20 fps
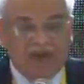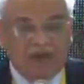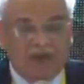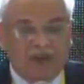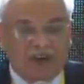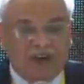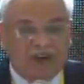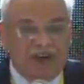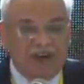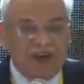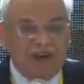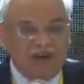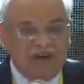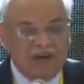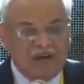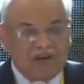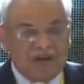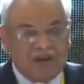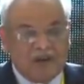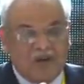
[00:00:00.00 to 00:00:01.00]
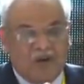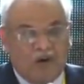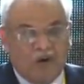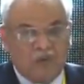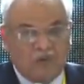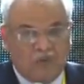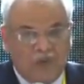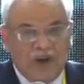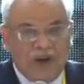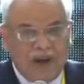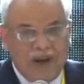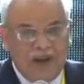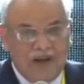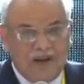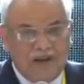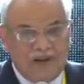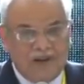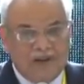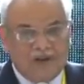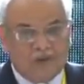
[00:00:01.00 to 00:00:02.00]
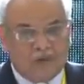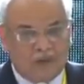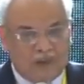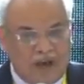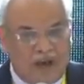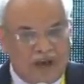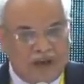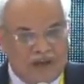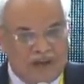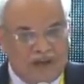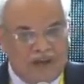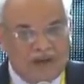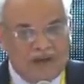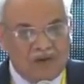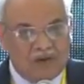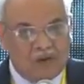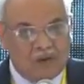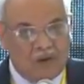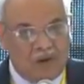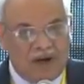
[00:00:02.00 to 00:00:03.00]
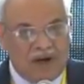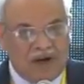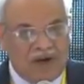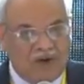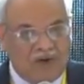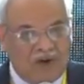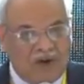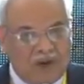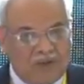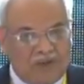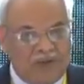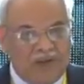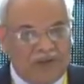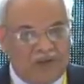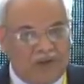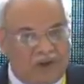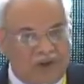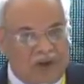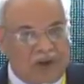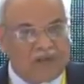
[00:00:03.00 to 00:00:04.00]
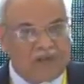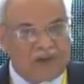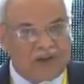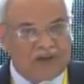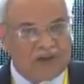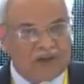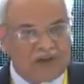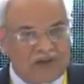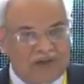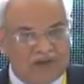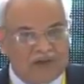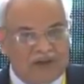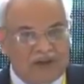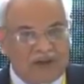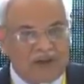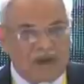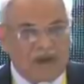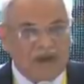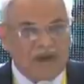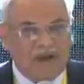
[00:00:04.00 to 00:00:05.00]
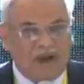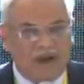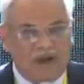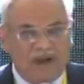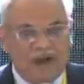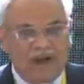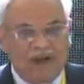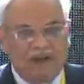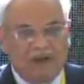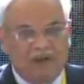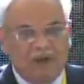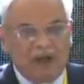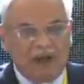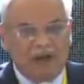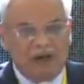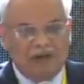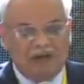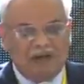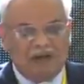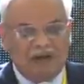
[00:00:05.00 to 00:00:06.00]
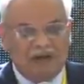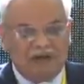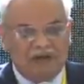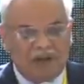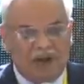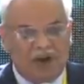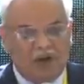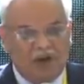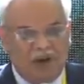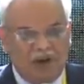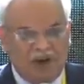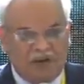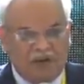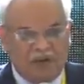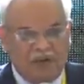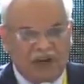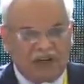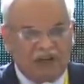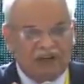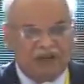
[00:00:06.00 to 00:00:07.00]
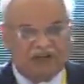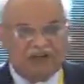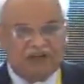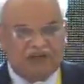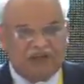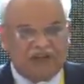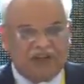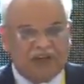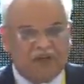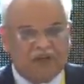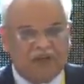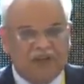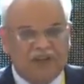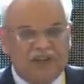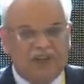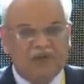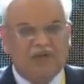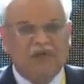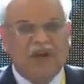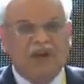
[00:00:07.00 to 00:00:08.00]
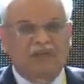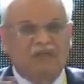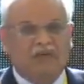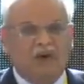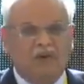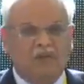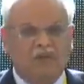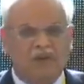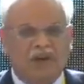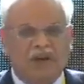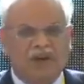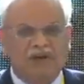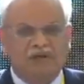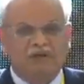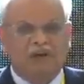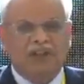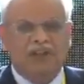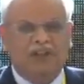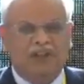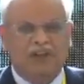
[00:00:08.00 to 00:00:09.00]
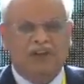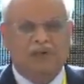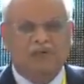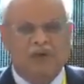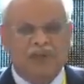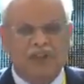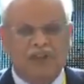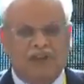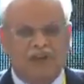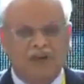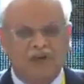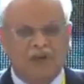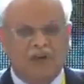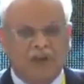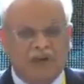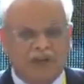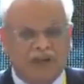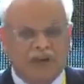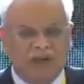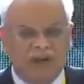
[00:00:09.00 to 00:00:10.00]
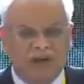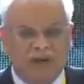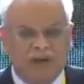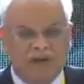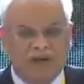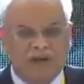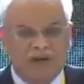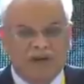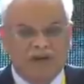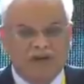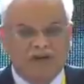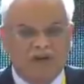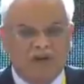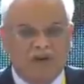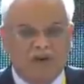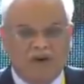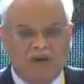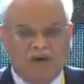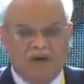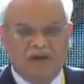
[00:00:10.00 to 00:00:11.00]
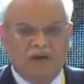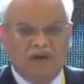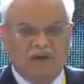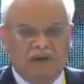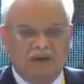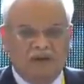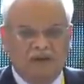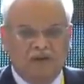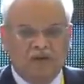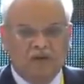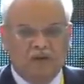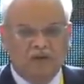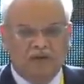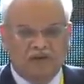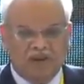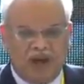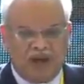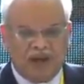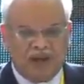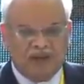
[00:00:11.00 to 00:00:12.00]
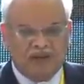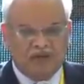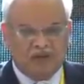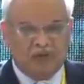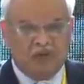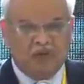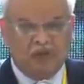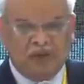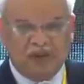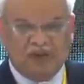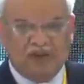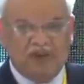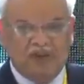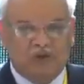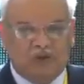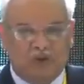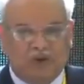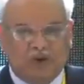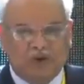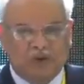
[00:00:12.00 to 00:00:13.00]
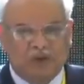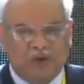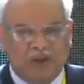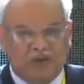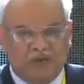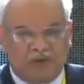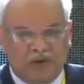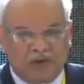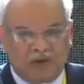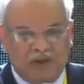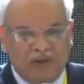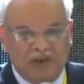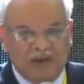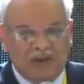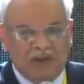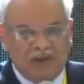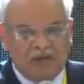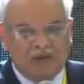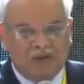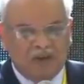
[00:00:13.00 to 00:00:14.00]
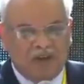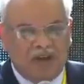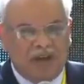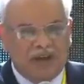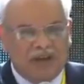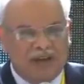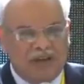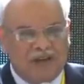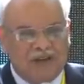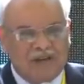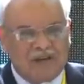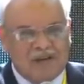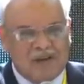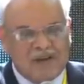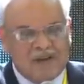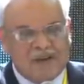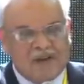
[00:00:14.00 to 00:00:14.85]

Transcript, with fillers: But then on one hand, these mujahideen who had developed their own ambitions, and when uh, Ziaul Haq made this statement that my formula is one third, one third, one third, so uh, Yunus Khalis, who was the spokesman for the mujahideen,